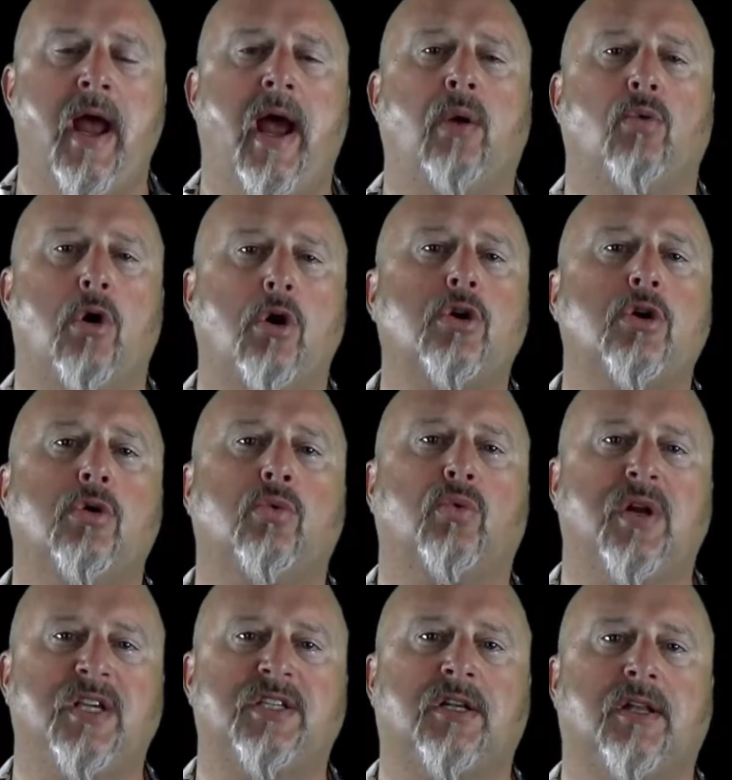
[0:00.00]
And Roku
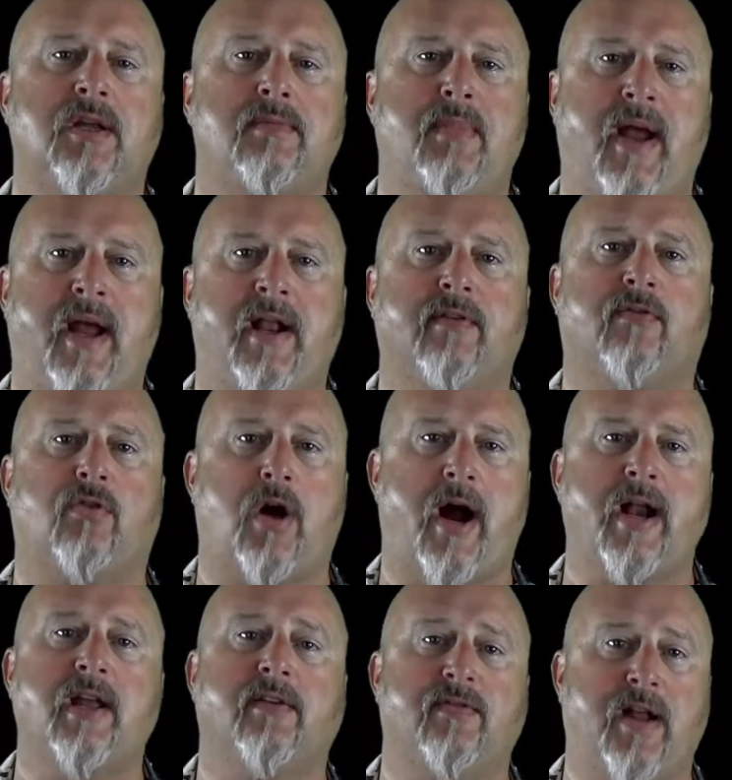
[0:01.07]
recently made a
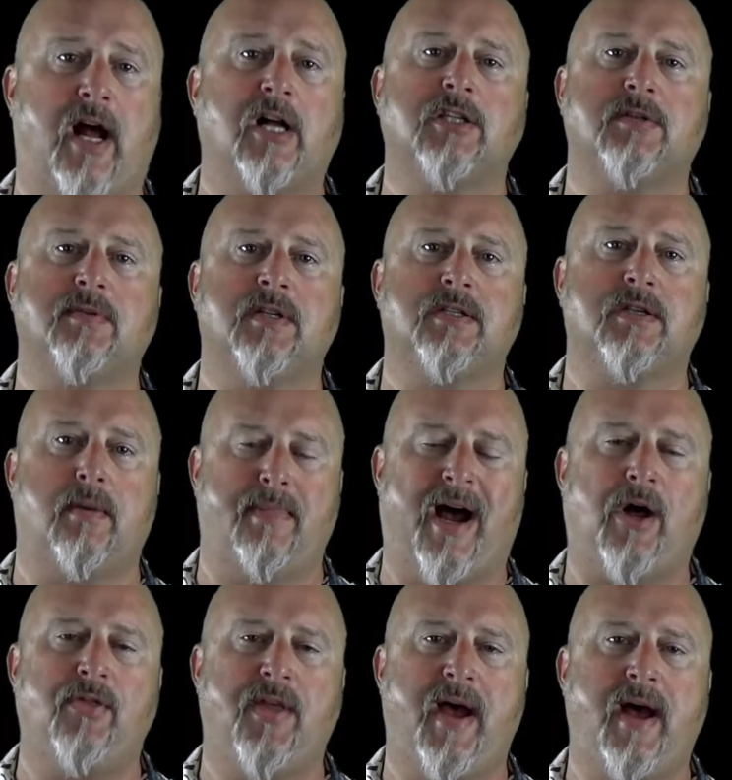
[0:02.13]
variety of announcements
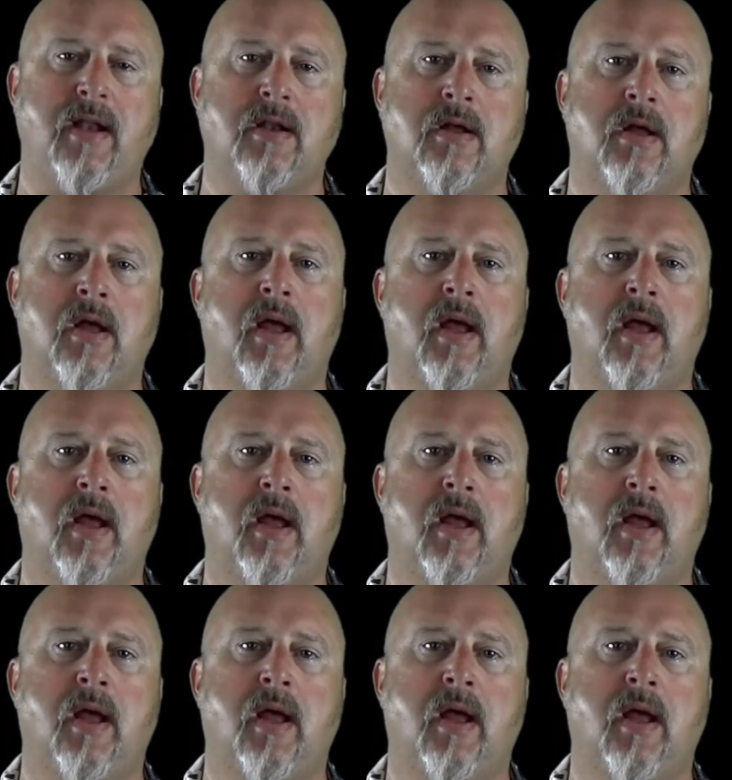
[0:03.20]
about that.